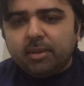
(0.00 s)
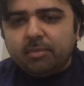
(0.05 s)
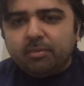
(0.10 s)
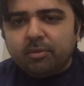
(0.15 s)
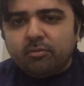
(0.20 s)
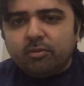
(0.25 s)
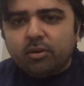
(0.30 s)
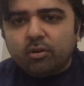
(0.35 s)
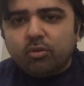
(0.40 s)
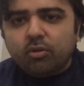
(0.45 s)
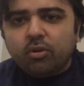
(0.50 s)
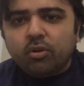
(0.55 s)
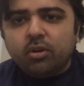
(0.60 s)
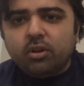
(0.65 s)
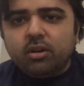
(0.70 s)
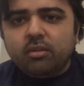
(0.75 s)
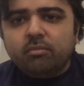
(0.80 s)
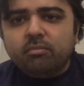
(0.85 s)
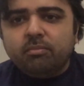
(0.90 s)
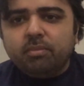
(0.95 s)
were
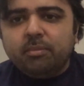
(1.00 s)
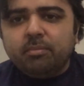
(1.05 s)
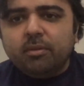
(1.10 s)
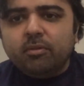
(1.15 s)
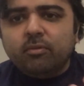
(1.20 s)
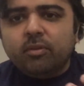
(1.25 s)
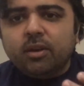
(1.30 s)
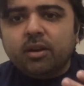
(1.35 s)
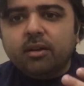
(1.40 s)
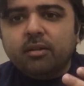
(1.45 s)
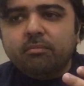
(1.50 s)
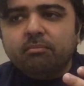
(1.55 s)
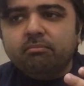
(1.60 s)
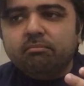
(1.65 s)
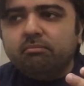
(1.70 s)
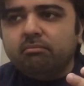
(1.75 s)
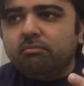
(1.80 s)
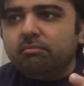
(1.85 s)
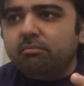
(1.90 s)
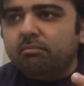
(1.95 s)
good. People were
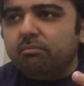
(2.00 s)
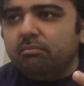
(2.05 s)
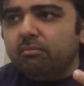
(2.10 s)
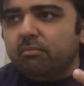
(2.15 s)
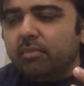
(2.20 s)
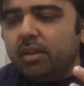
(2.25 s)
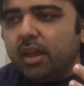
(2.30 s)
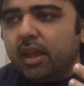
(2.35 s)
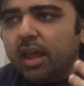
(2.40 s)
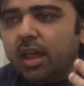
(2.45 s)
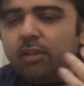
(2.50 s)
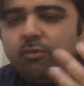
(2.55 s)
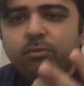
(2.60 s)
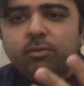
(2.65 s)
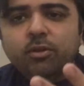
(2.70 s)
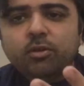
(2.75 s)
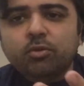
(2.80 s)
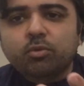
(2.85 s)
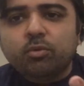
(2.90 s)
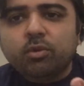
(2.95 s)

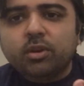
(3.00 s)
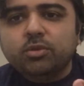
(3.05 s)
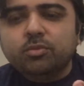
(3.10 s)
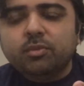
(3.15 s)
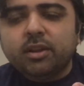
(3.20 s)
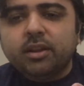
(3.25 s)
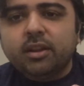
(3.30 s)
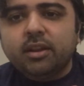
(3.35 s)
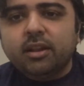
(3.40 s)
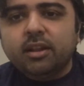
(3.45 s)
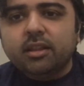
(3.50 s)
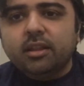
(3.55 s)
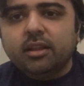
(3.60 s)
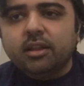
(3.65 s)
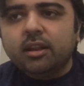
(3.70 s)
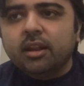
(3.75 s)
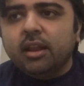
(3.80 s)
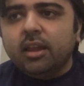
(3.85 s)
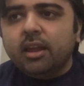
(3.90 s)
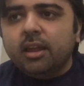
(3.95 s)
helpful towards one
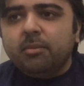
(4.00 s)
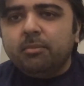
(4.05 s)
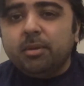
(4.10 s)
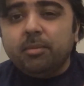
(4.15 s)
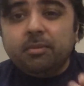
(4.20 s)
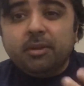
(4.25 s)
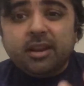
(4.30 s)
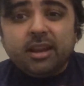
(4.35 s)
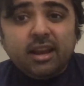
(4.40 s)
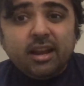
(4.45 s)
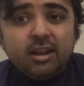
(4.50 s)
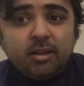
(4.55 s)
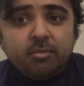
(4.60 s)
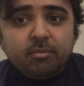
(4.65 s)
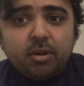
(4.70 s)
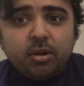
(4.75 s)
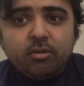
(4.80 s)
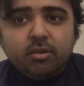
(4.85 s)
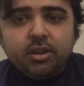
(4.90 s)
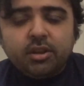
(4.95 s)
another. People cared
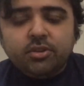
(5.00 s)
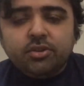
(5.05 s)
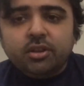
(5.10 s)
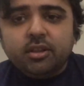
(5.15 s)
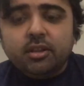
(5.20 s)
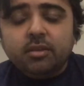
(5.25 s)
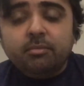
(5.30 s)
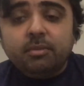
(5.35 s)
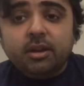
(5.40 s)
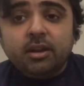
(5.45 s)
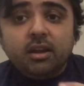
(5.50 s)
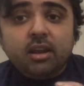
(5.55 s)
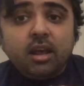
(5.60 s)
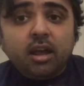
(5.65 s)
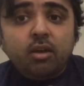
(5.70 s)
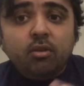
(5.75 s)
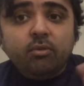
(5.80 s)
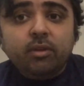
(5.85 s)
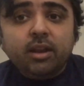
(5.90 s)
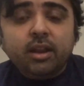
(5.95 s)
about each other. But
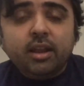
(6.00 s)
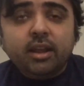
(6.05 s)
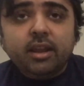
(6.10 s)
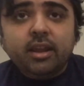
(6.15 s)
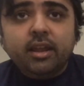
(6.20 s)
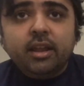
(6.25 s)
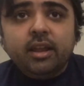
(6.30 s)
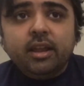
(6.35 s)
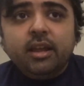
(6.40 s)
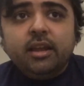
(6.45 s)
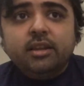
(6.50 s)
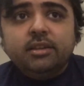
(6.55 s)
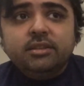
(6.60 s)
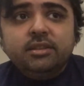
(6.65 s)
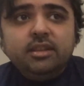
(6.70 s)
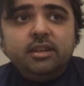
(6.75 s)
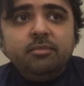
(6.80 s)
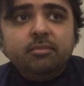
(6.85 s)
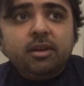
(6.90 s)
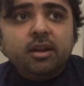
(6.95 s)
now when I
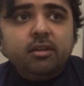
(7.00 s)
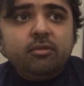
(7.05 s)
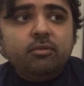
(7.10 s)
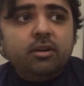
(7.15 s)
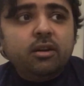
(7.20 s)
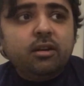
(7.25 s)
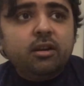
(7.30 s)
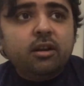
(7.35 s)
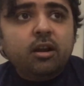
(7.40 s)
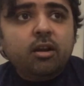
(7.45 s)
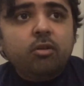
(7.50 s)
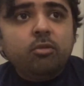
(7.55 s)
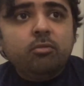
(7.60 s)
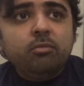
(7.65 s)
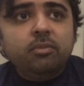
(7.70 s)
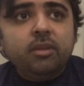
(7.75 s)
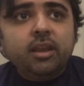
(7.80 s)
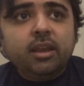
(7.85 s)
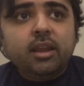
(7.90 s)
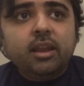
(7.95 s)
see my world
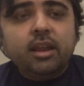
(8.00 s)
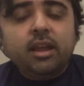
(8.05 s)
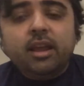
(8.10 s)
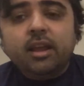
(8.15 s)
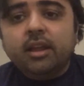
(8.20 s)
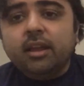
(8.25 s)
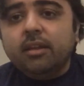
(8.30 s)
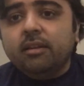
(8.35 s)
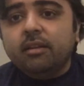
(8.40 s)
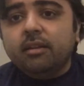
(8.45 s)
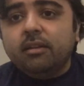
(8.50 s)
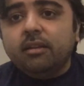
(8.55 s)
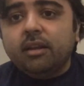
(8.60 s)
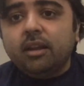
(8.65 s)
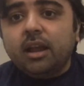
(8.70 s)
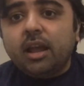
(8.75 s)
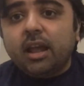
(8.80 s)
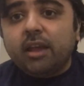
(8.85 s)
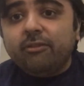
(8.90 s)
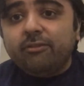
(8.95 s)
around me and
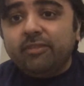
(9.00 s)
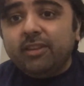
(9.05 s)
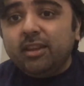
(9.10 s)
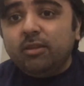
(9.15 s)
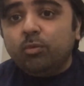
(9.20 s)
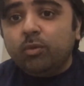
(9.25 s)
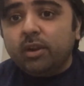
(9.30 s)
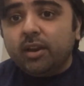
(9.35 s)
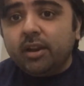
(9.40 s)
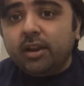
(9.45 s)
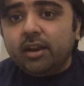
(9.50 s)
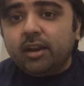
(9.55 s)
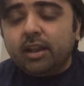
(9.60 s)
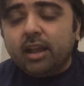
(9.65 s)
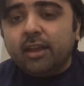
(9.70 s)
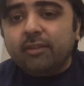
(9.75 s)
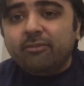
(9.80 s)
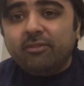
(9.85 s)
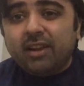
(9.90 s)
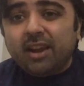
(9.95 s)
I feel worried,
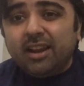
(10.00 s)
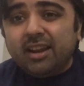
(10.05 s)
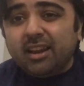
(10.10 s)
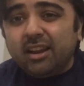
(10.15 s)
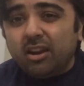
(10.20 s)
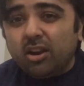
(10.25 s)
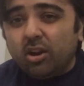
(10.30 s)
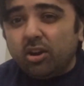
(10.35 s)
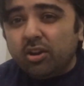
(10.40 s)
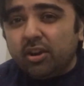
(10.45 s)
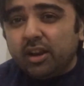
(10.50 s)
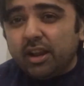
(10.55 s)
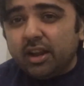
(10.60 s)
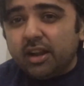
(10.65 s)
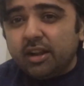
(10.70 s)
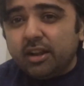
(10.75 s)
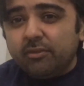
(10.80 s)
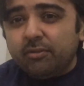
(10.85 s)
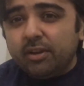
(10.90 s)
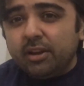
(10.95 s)
I find a lot of
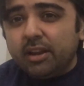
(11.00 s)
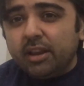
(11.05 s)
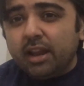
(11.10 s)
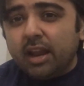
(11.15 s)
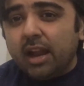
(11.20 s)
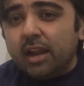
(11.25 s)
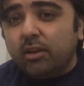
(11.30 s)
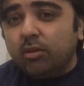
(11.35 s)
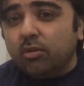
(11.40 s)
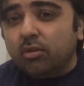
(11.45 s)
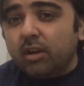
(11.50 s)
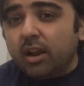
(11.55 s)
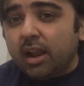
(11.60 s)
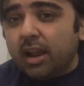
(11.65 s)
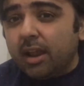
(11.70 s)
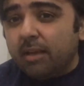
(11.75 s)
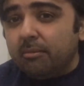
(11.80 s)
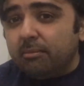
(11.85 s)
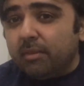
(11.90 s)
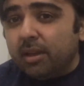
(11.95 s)
negativity.
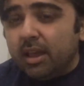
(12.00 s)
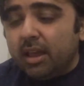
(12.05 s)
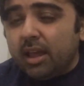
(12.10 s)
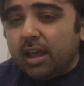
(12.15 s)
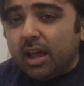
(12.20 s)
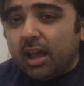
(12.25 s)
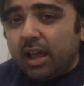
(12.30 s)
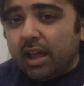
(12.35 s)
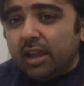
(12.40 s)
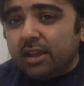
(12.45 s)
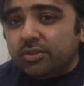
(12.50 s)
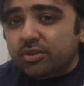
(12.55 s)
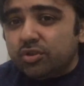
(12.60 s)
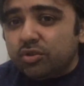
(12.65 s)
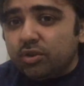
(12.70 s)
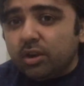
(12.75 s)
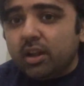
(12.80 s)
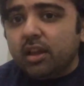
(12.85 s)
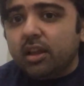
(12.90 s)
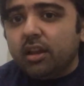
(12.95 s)
I
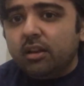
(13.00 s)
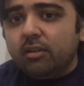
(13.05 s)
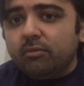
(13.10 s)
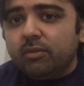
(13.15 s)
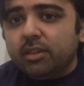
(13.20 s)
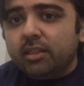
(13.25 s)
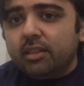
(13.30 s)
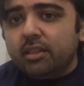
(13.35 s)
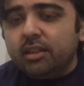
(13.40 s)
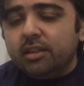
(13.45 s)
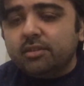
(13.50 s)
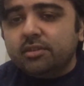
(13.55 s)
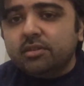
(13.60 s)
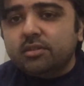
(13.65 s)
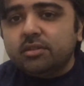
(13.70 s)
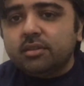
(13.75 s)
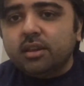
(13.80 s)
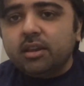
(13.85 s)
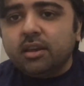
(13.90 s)
struggle with this